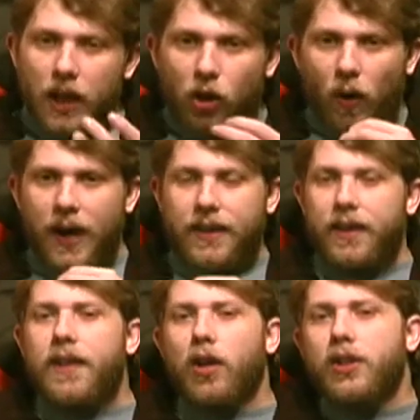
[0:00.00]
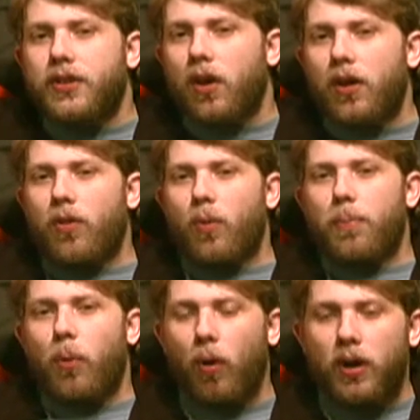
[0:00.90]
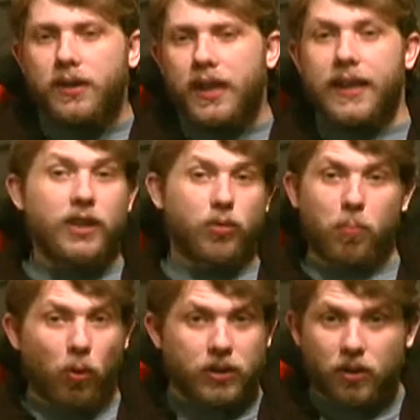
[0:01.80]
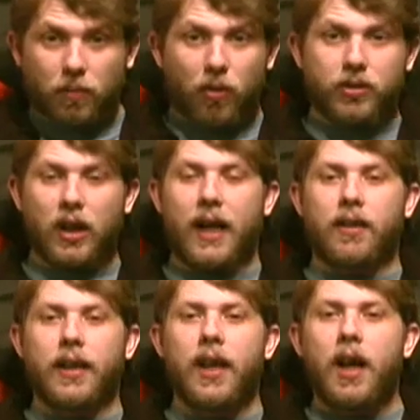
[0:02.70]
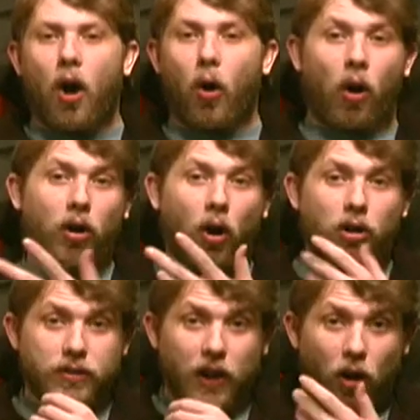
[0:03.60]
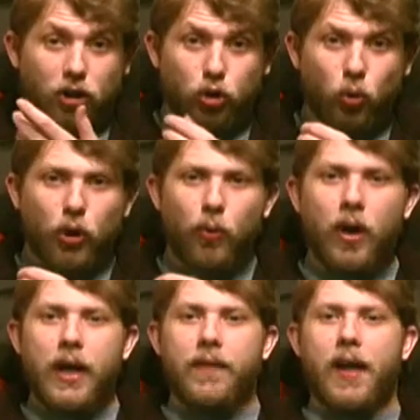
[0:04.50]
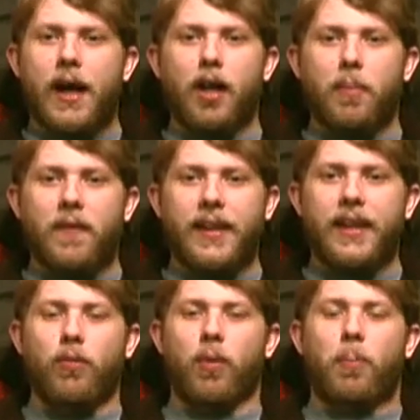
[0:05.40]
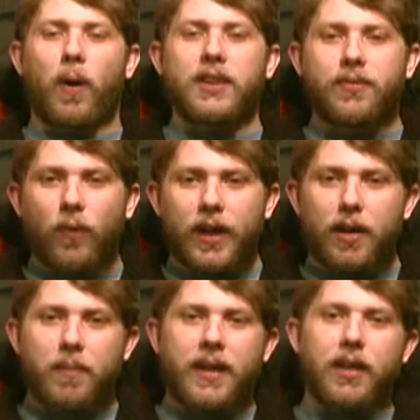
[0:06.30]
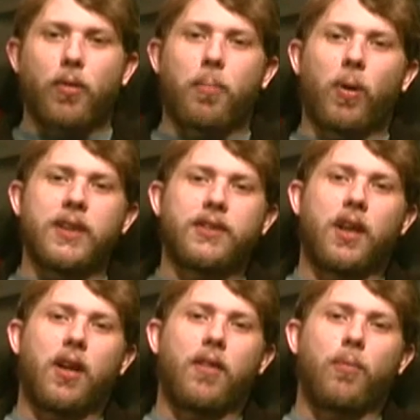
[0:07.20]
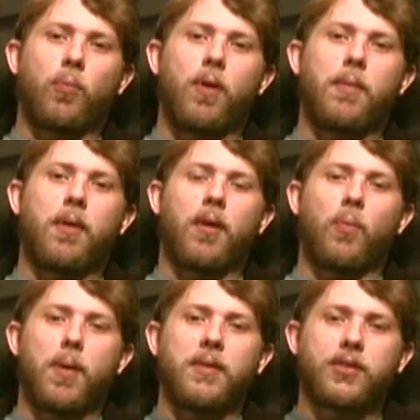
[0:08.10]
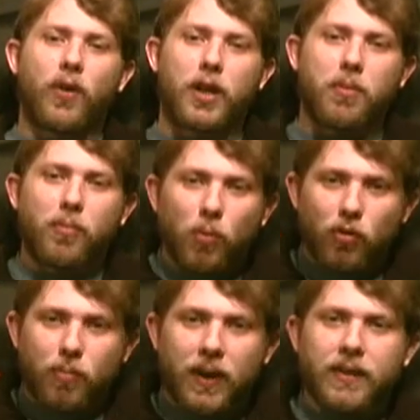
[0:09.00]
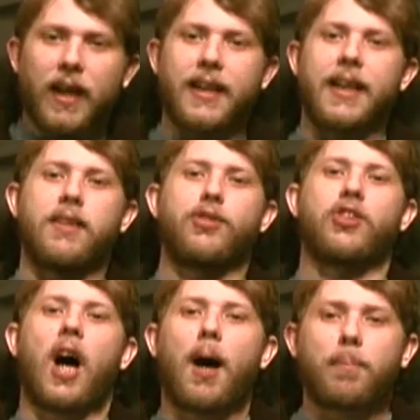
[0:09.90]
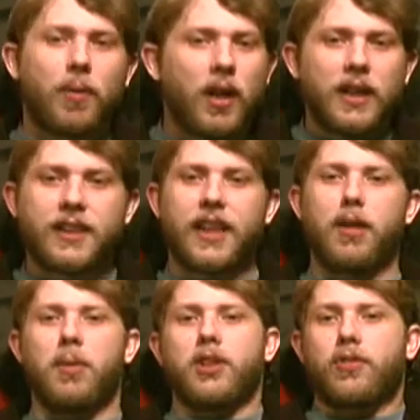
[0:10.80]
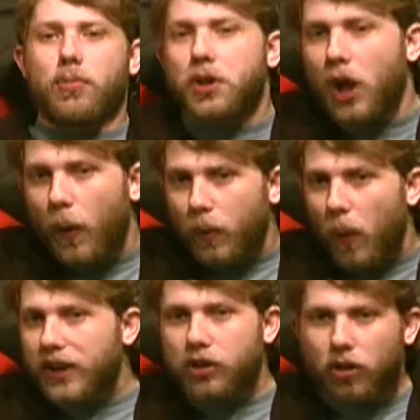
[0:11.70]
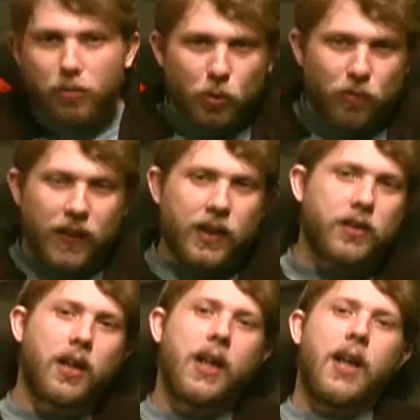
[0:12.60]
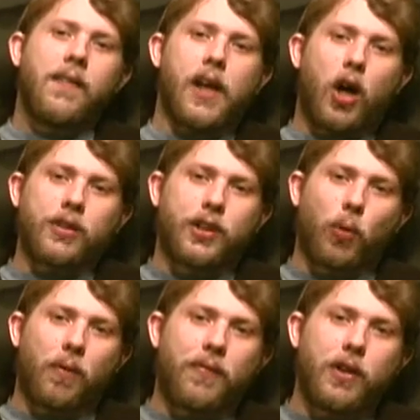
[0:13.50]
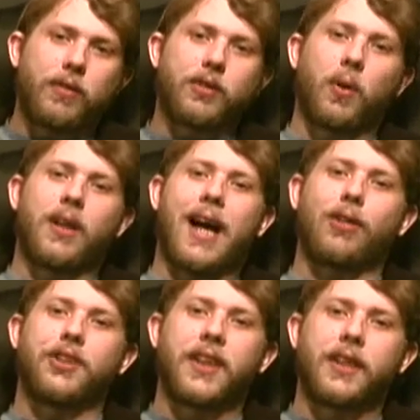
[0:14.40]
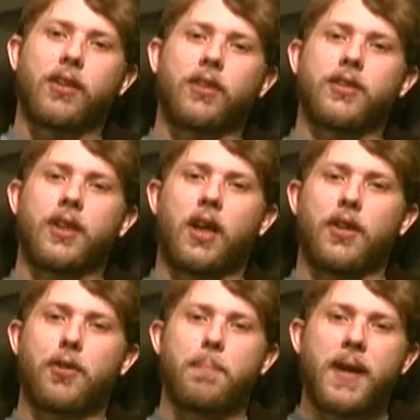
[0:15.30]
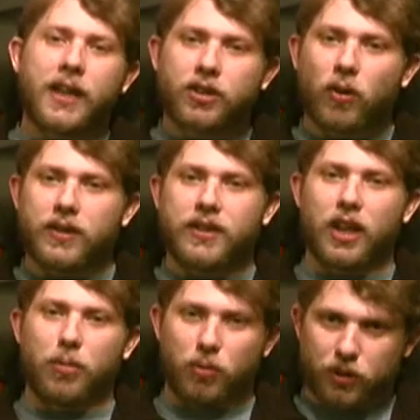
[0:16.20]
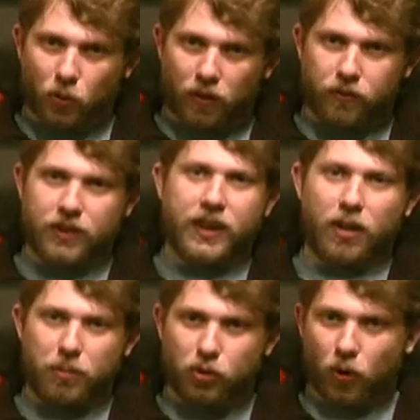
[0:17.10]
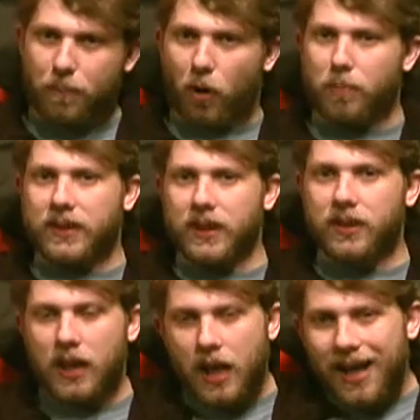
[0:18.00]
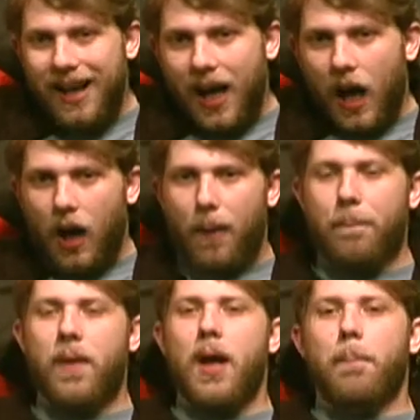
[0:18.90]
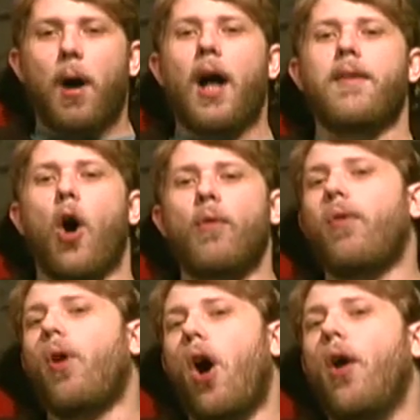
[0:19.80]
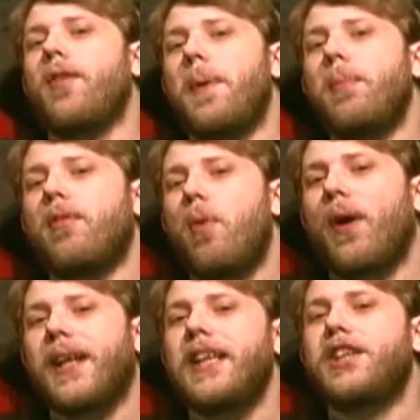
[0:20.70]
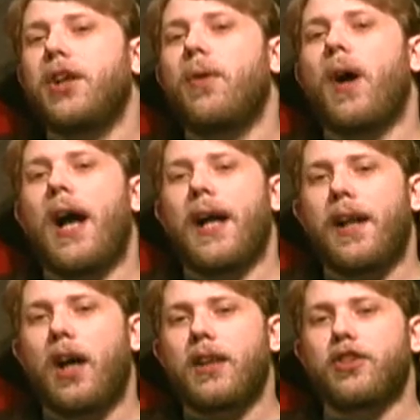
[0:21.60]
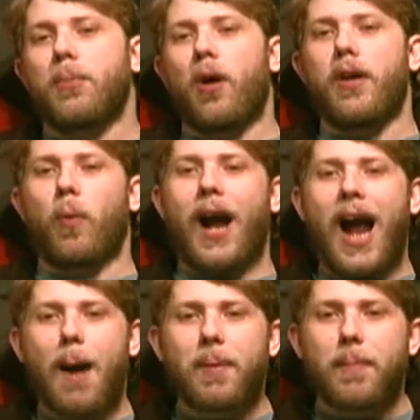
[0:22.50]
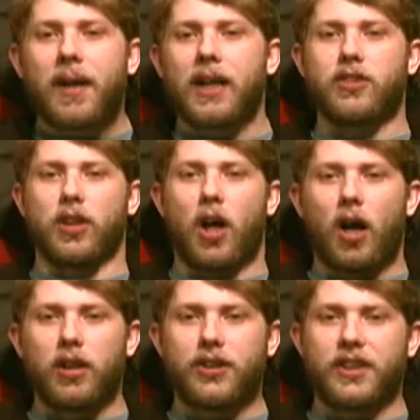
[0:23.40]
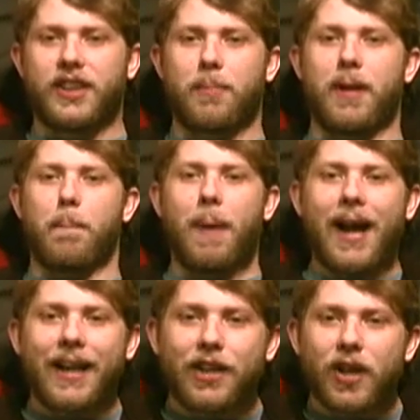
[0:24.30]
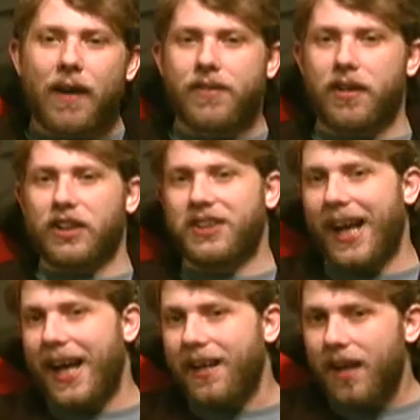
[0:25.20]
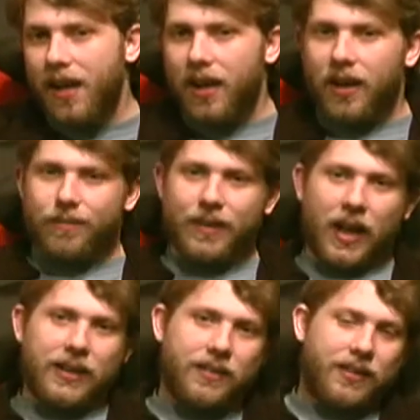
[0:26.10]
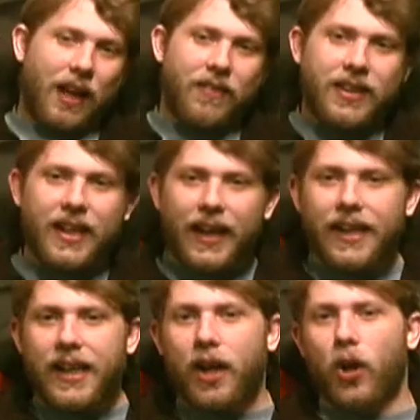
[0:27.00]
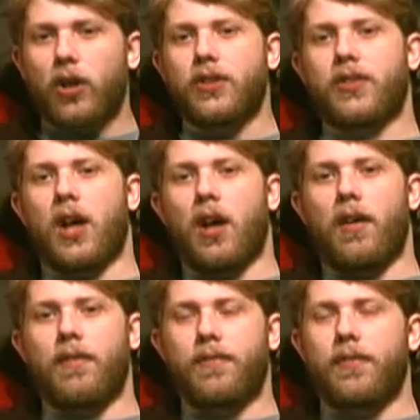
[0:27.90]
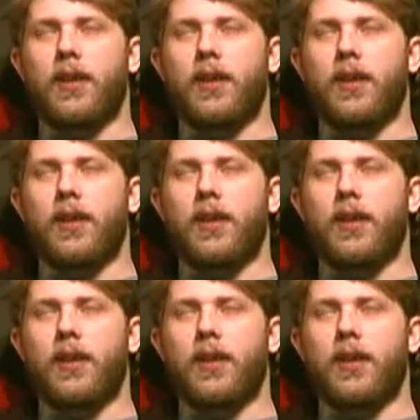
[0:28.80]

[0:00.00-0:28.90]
Granted, there are certain reports, and these reports are most likely they are true, that they did repress freedom, they did repress women's freedom of movement, they did stop cinemas from showing Western movies. They also refused to allow genders to mix for celebratory purposes. But overall, the people of Mogadishu and Somalia were happy because the lawlessness had been abated. You have to understand, 16 years of